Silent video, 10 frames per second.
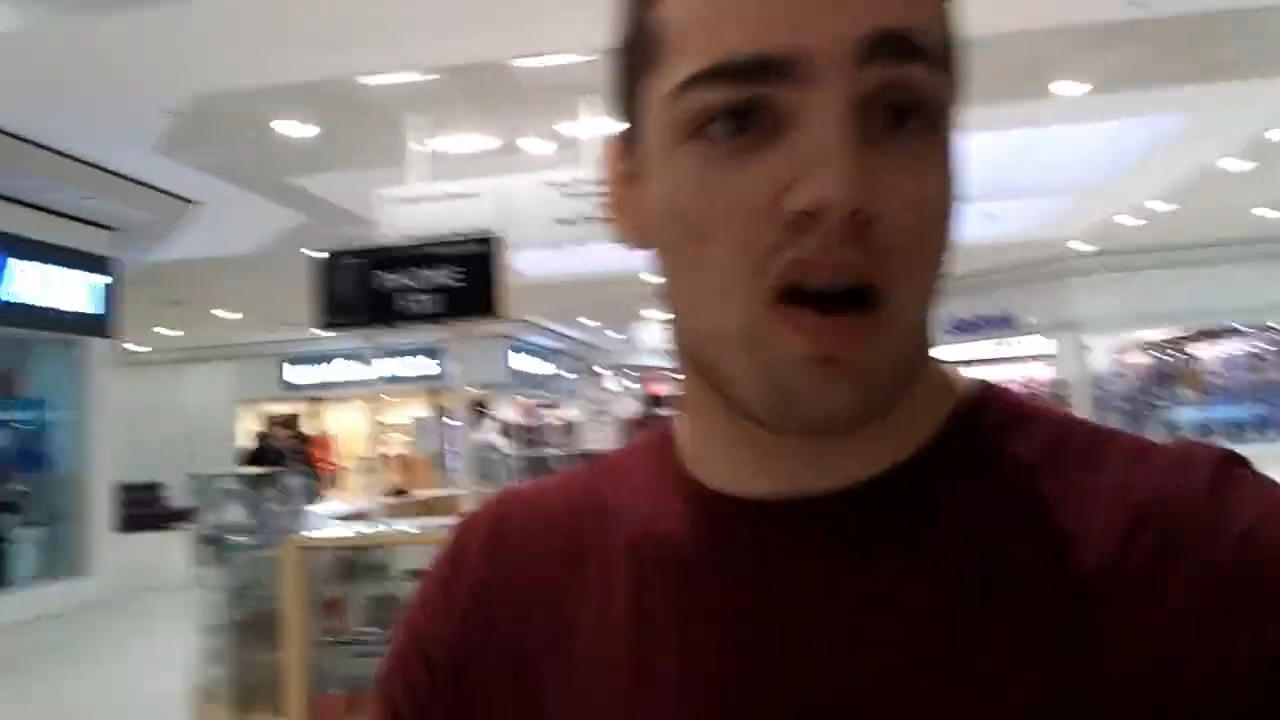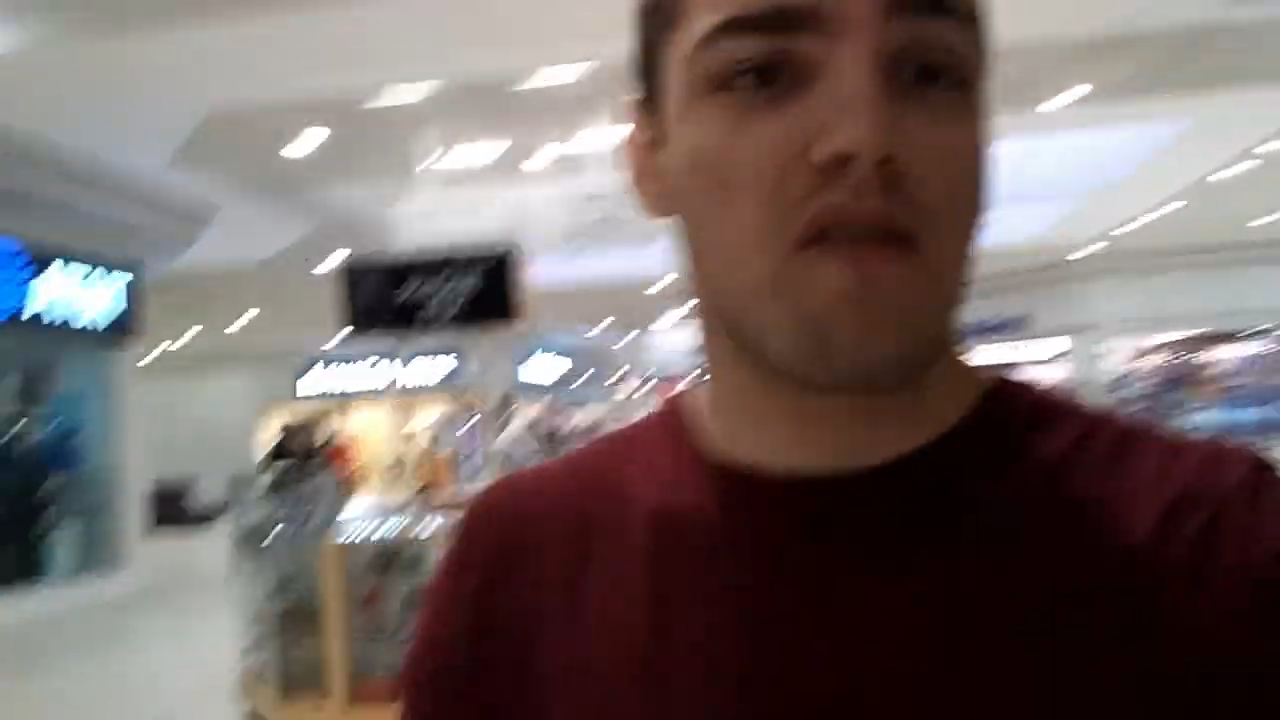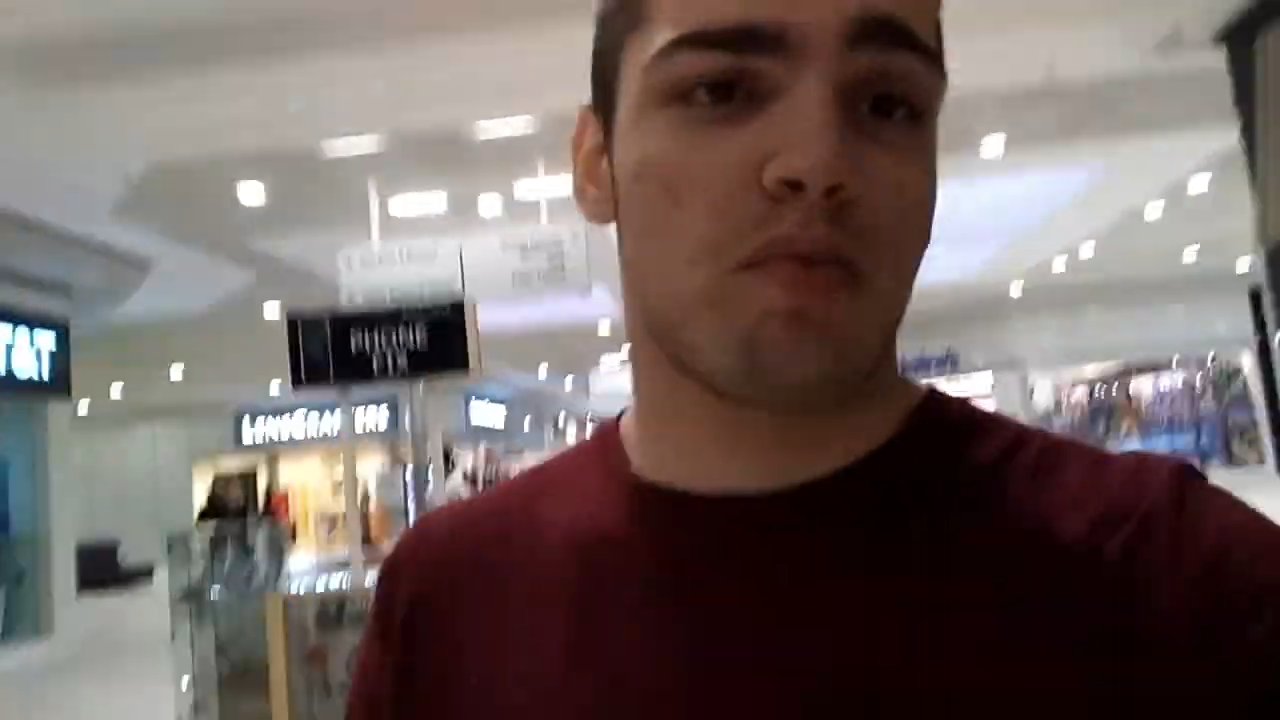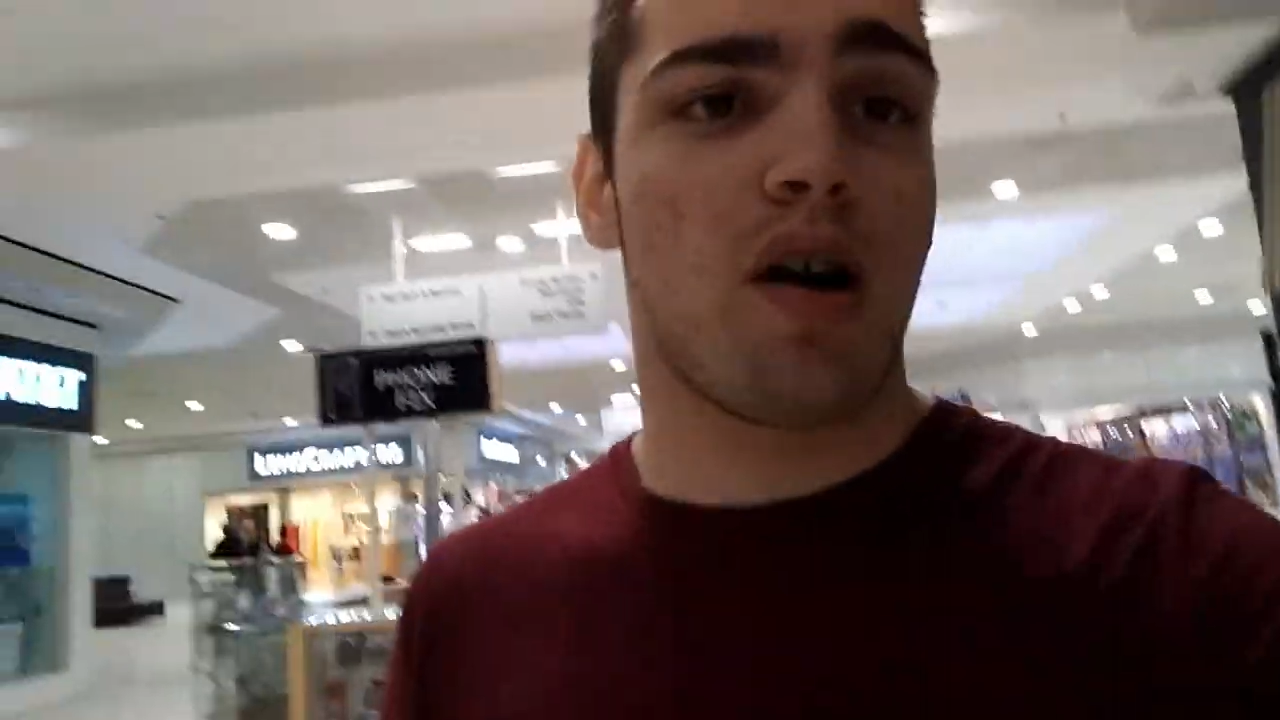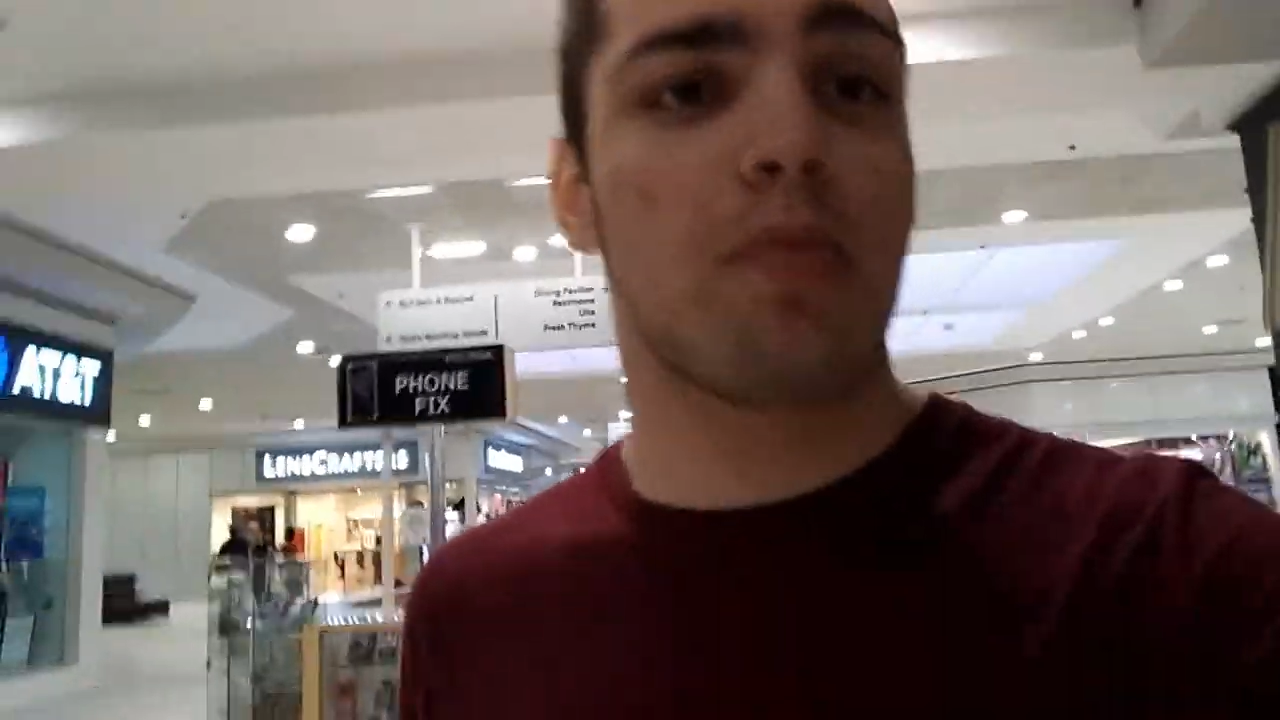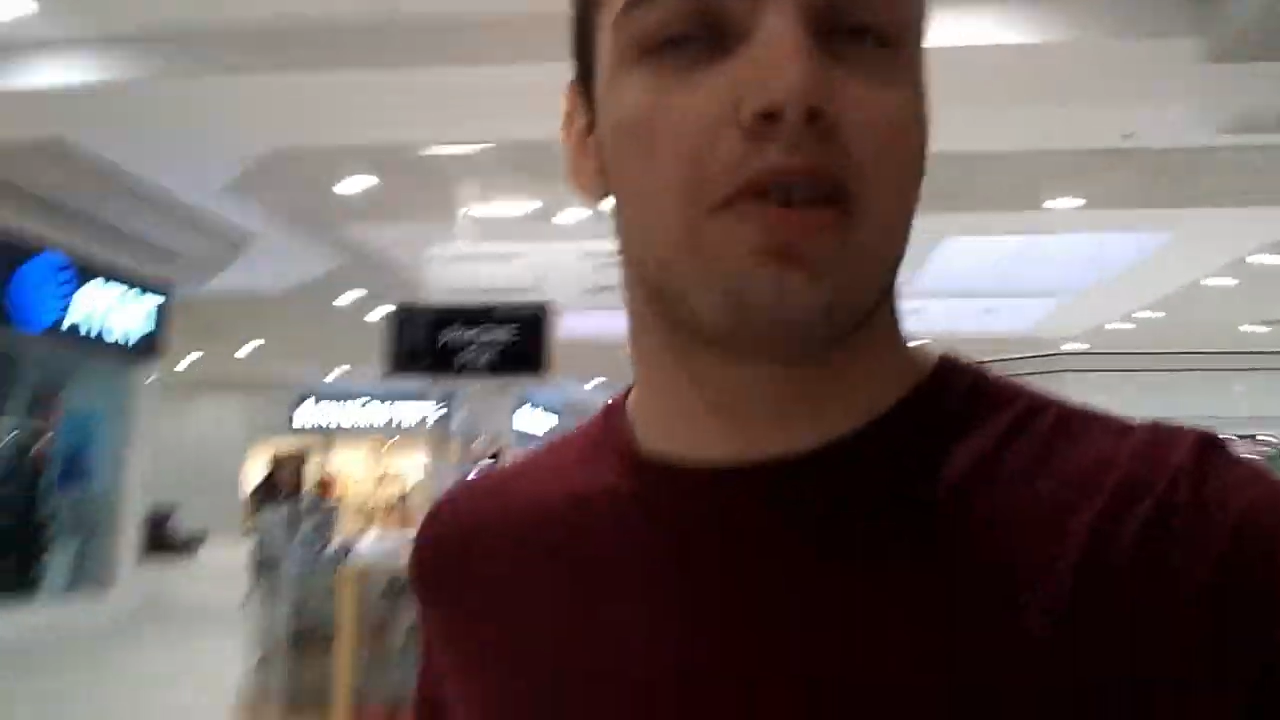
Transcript: private like